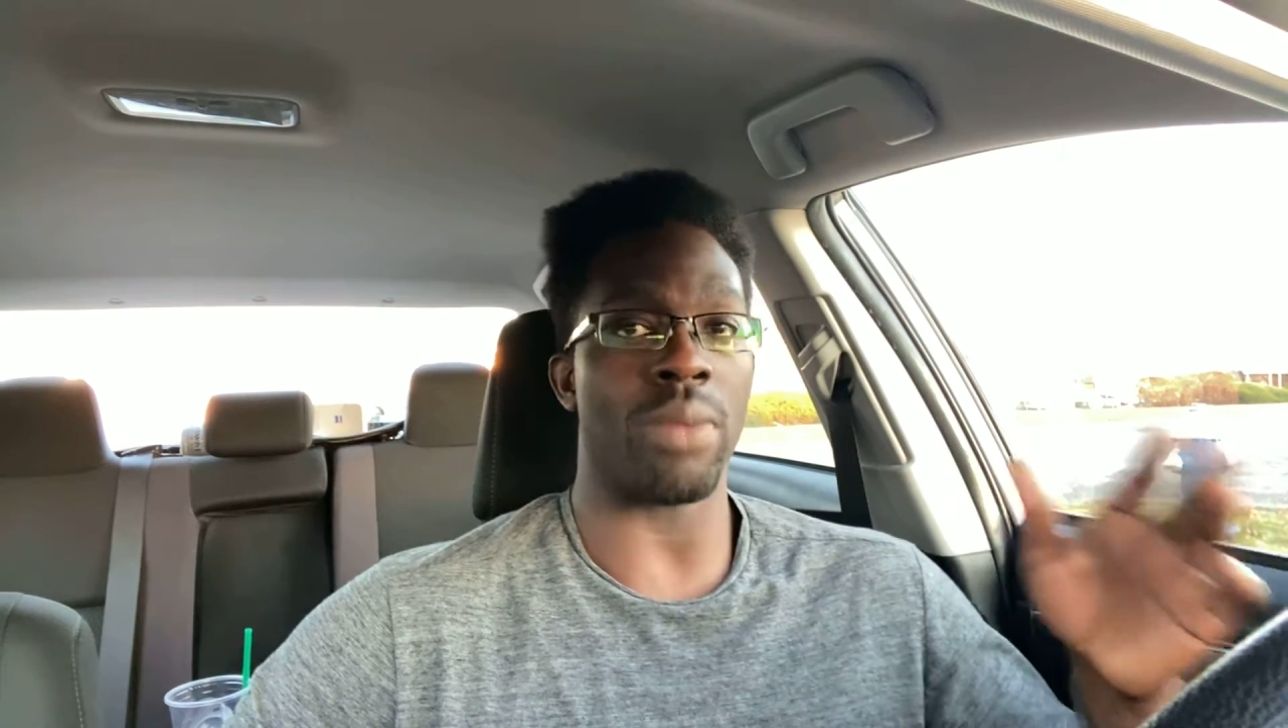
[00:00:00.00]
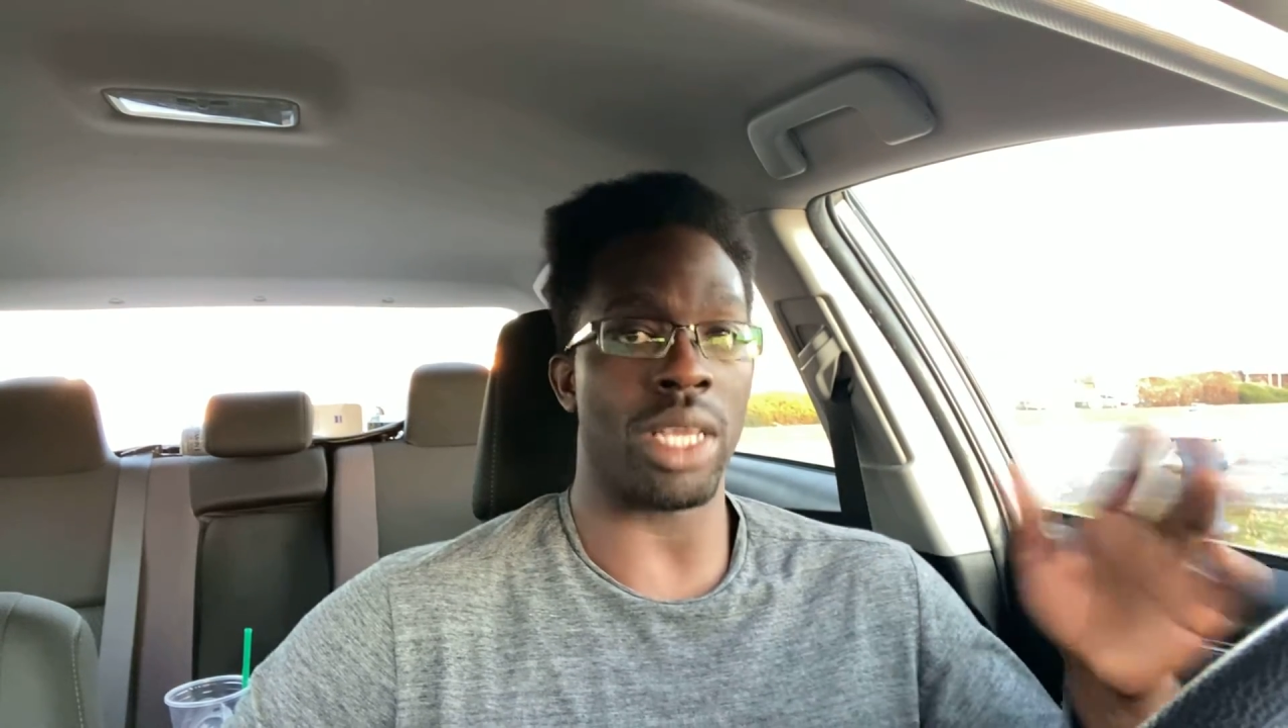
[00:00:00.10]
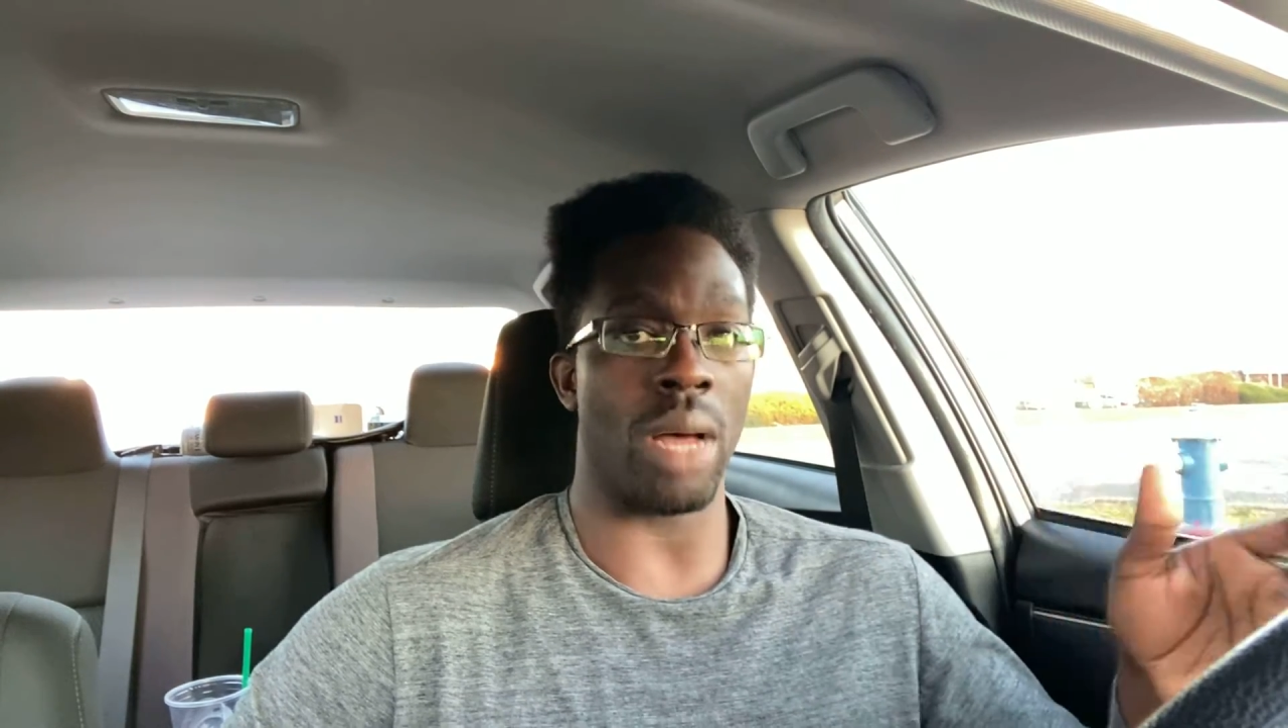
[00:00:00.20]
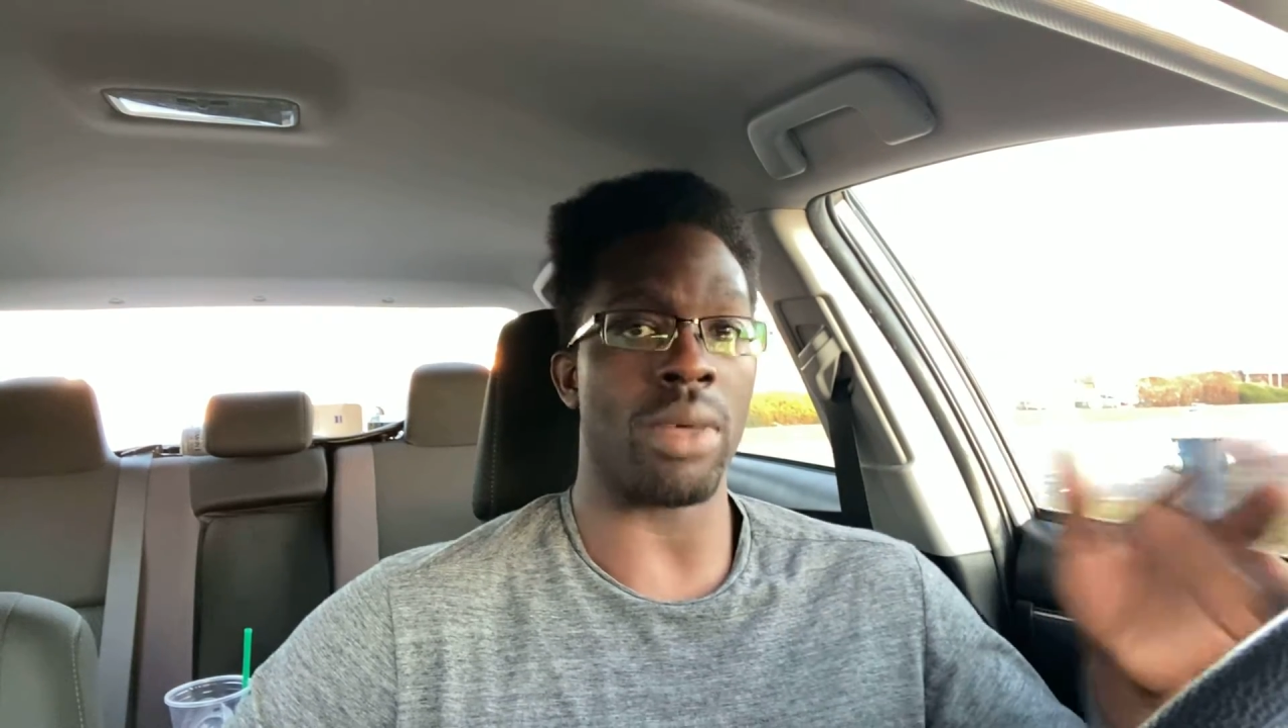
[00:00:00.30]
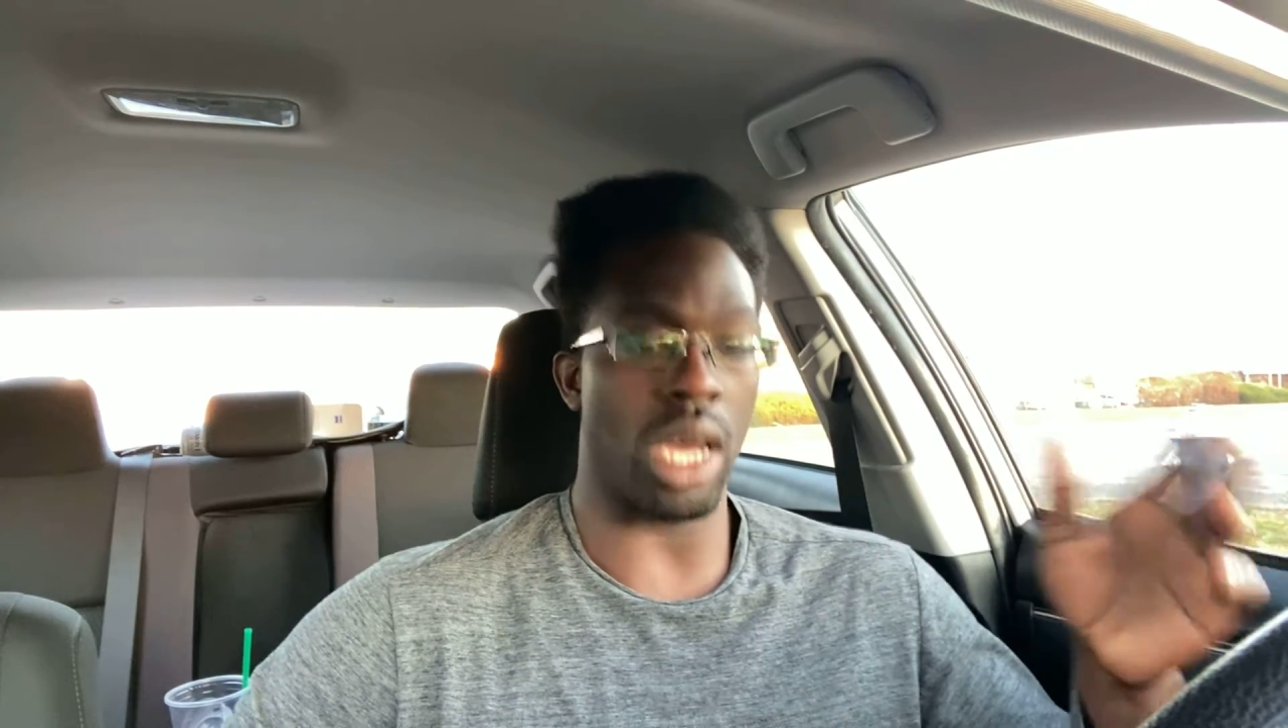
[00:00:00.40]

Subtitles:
becoming